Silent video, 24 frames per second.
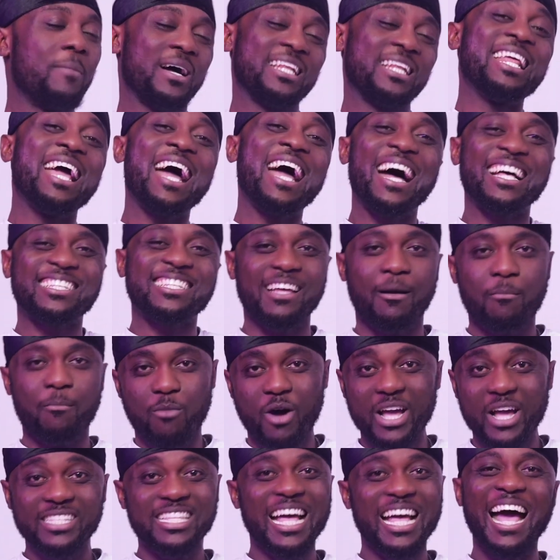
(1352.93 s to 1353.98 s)
But there are some
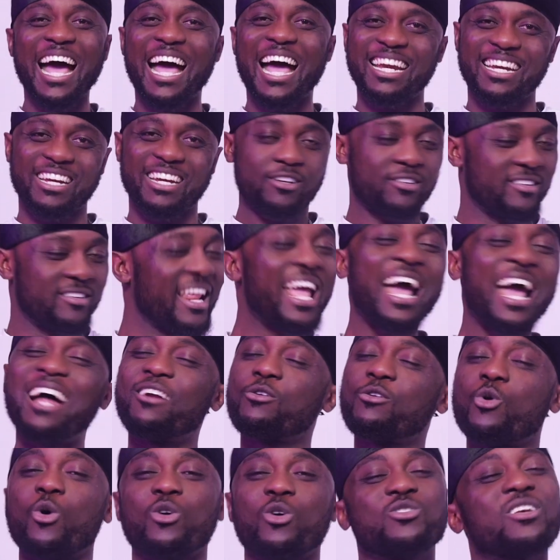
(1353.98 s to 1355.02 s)
boys that they are
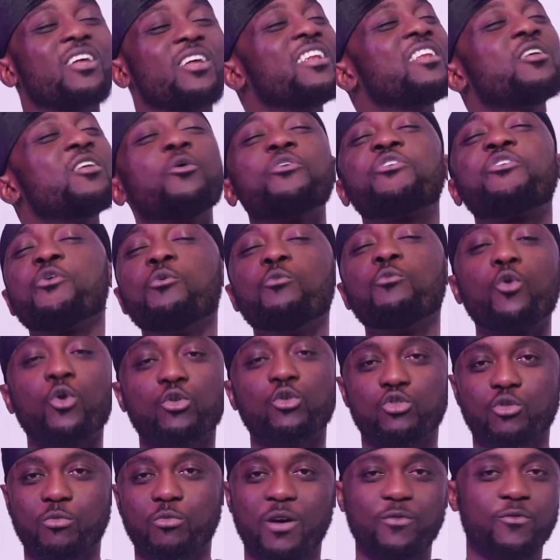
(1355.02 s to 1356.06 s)
dogs. I need the old chum
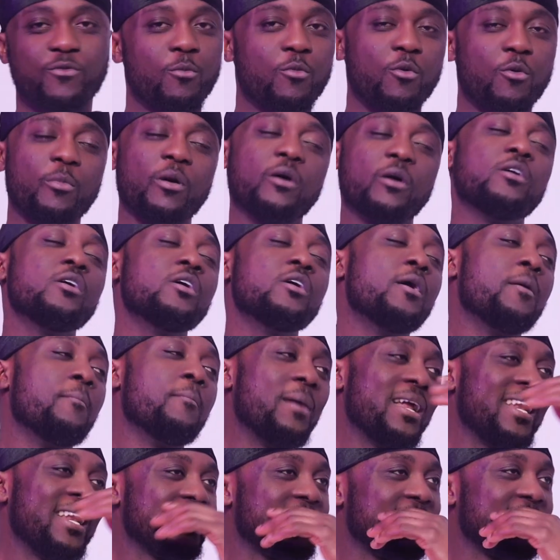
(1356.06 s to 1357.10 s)
wash over for more.
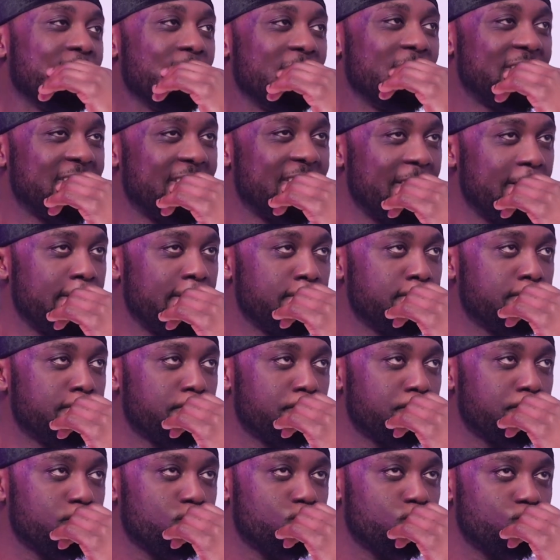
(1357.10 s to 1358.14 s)
But the team is saying,
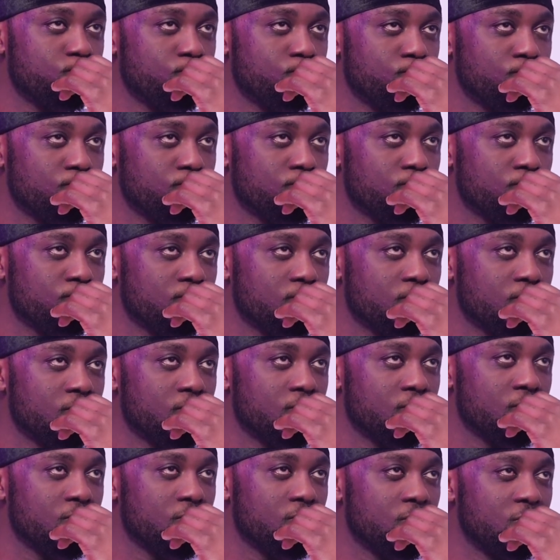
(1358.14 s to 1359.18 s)

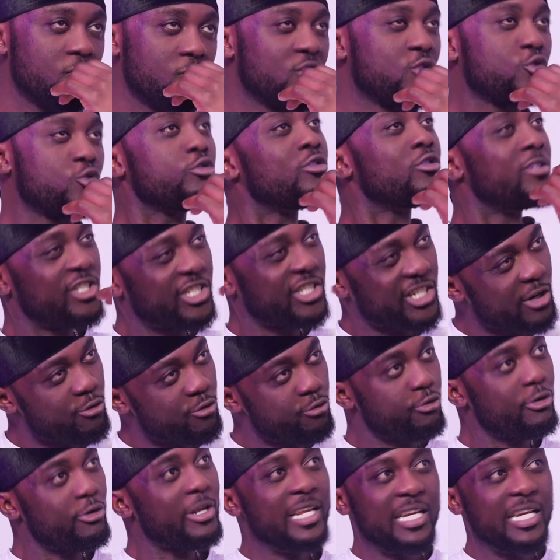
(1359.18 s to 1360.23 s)
should she
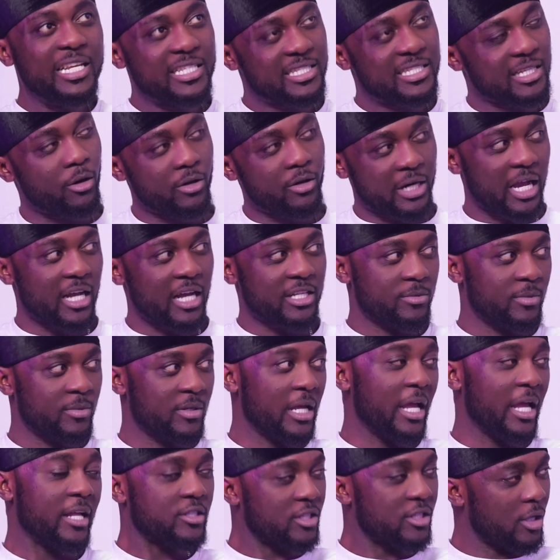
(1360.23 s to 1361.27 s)
really tell the
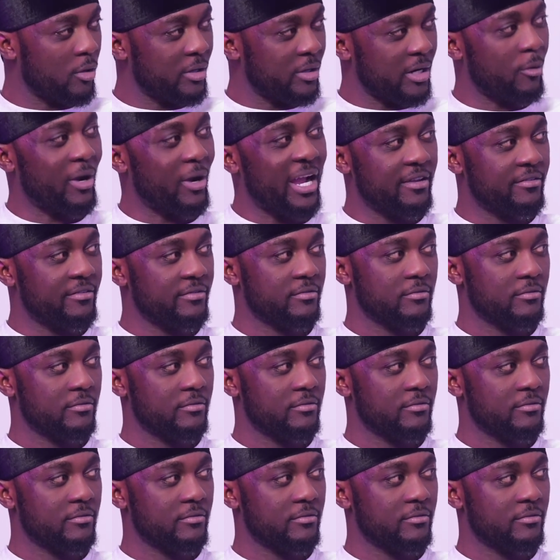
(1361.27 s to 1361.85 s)
husband, tell the wife?